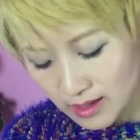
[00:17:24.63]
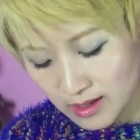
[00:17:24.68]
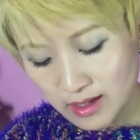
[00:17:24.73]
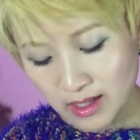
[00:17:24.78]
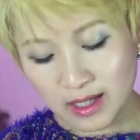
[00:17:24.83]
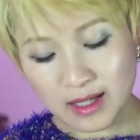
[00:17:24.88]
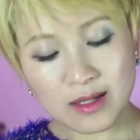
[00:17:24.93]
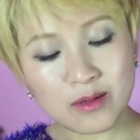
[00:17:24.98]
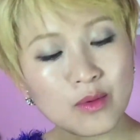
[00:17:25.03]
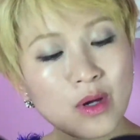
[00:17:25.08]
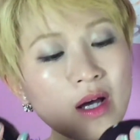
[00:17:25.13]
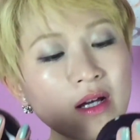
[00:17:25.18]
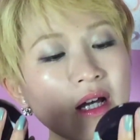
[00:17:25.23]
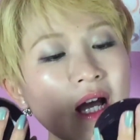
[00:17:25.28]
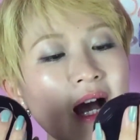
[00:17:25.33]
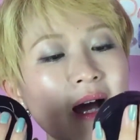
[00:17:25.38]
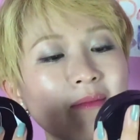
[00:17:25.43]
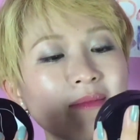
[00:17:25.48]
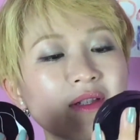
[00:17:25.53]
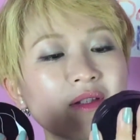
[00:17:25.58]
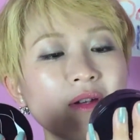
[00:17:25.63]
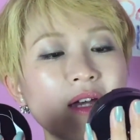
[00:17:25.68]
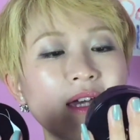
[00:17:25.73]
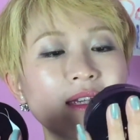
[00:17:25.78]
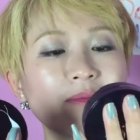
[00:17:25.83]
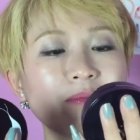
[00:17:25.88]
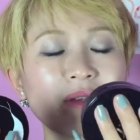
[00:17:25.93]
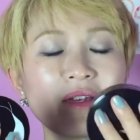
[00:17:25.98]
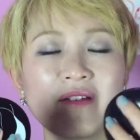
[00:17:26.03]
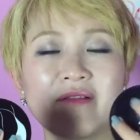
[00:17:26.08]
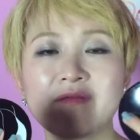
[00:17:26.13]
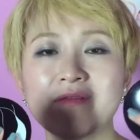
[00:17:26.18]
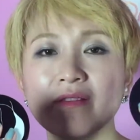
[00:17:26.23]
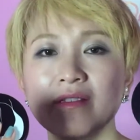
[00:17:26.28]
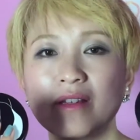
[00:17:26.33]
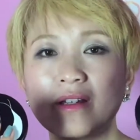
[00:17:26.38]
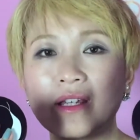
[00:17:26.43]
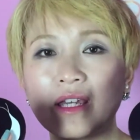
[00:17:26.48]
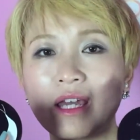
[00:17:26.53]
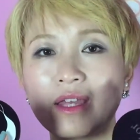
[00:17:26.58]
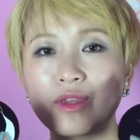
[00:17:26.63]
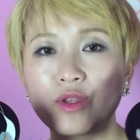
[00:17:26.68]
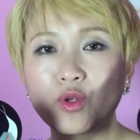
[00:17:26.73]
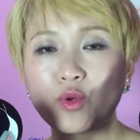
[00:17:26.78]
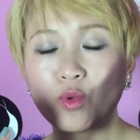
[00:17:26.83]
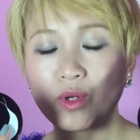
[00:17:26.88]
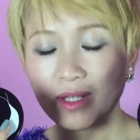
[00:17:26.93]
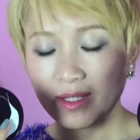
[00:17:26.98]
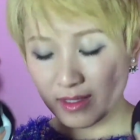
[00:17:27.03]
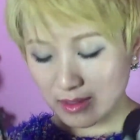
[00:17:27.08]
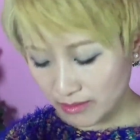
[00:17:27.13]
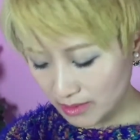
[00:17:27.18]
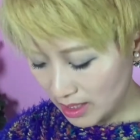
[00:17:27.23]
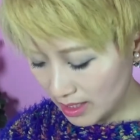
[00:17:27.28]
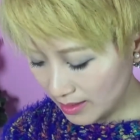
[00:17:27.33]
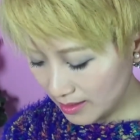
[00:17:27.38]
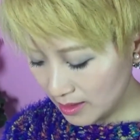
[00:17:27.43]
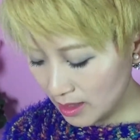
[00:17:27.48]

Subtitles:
this one comes to SPF 30 and 23,